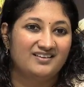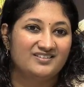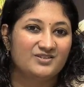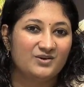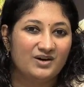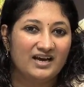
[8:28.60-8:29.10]

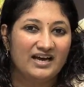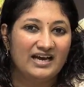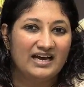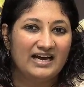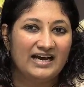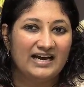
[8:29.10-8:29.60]
So,
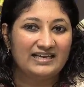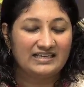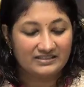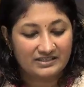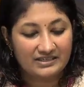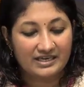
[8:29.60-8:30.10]

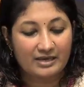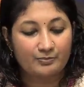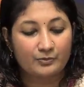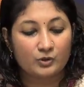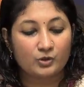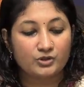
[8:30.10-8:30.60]
another
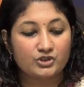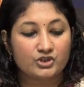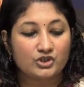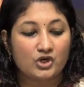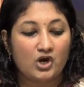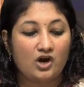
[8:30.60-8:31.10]

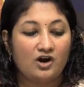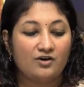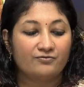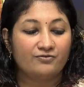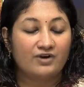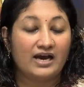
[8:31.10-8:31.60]
approach
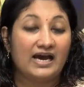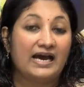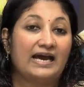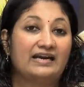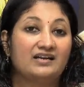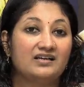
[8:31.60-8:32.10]
of
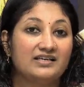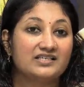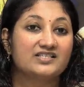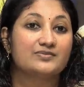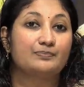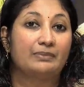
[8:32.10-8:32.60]

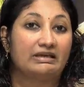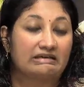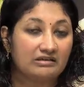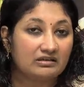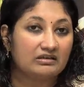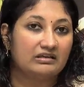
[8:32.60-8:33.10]
handling
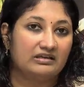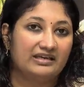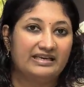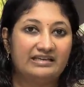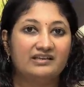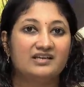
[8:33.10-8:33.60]
speckle
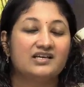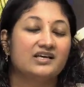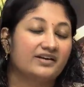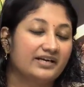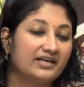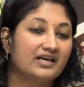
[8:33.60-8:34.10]
in
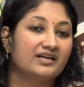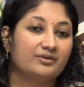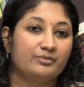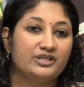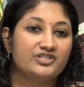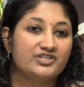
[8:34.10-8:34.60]
radar
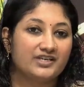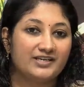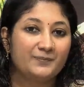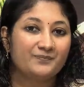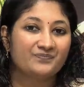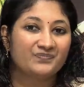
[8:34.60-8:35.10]

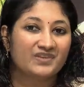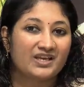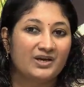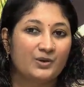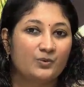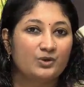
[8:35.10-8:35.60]
imagery
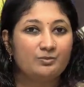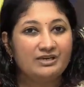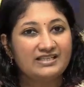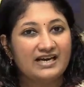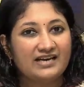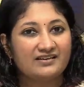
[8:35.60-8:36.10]
would
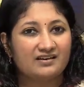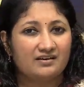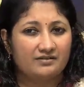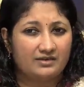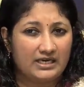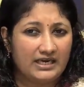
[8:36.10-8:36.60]
be that
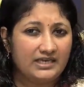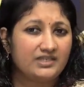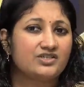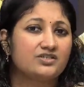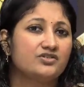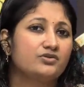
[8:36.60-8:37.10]

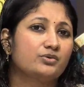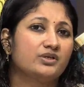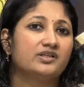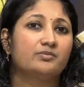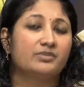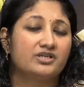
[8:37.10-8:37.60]
right
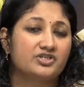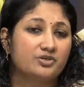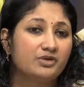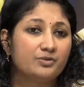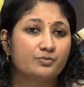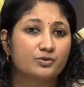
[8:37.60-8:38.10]
during the
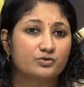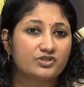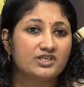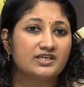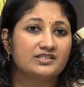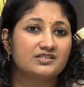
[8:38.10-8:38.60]
measurement
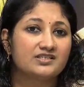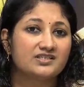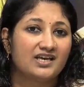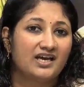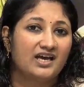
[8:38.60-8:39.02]
process